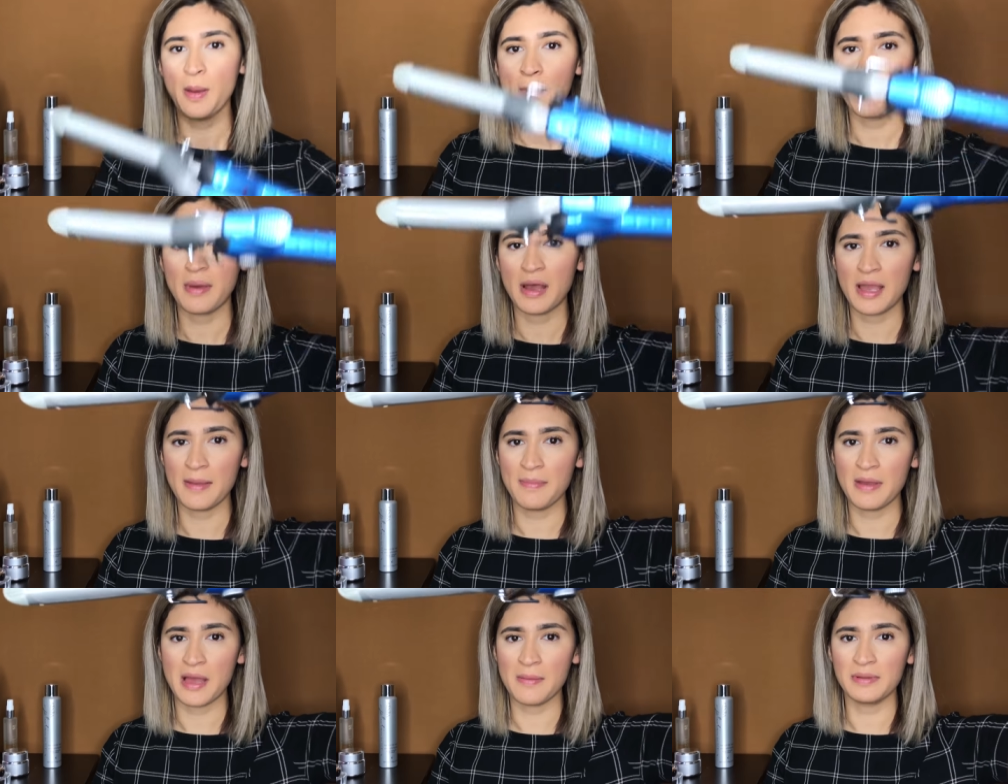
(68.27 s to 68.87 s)

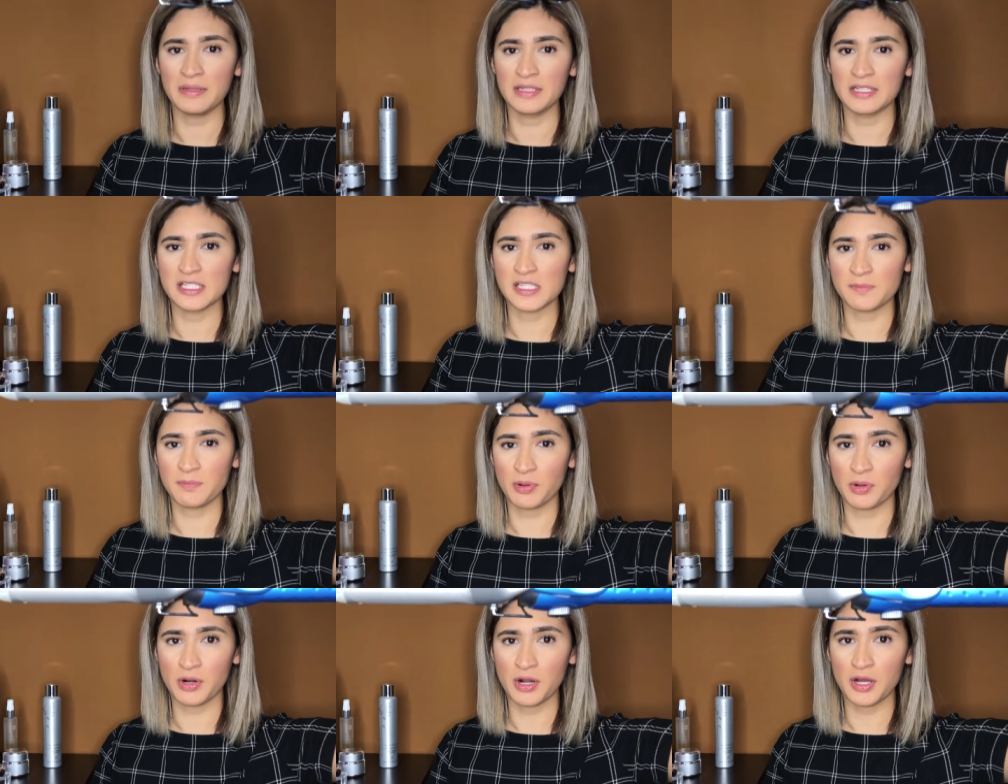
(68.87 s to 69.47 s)
My
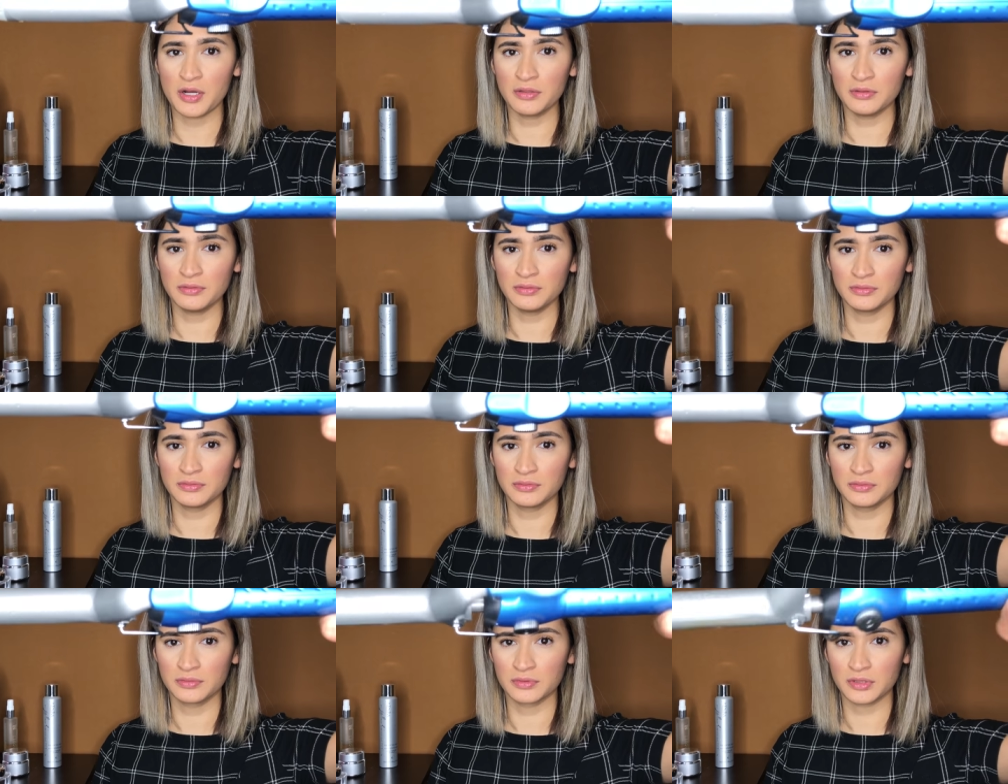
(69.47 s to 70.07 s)
Babyliss Pro
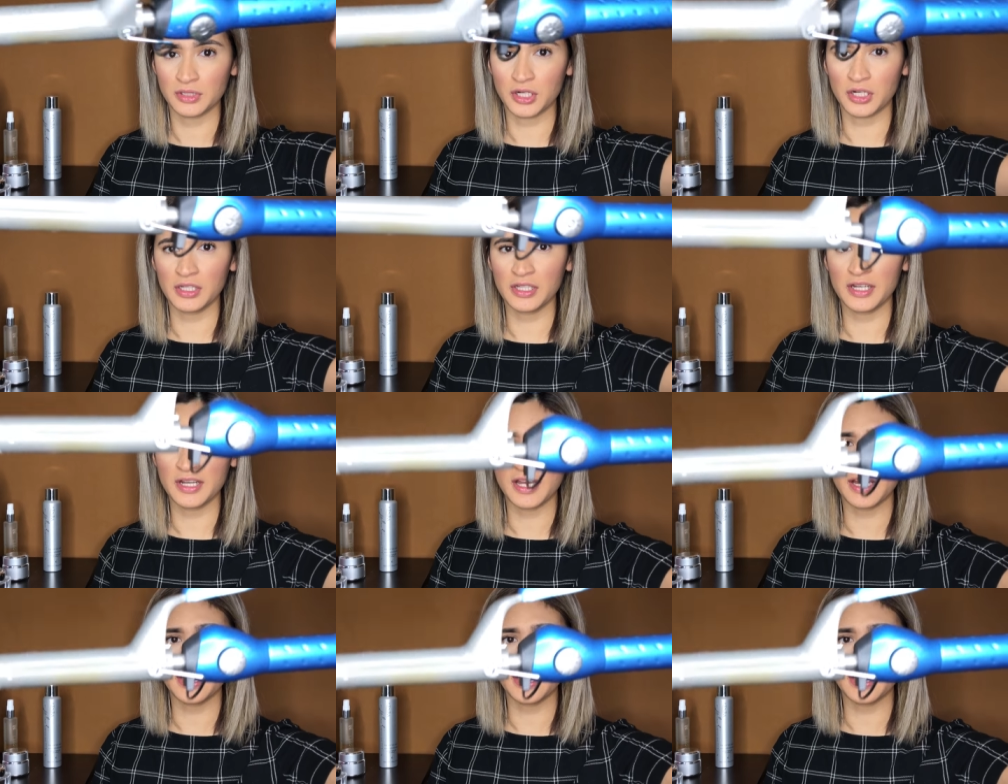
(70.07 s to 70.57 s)
curling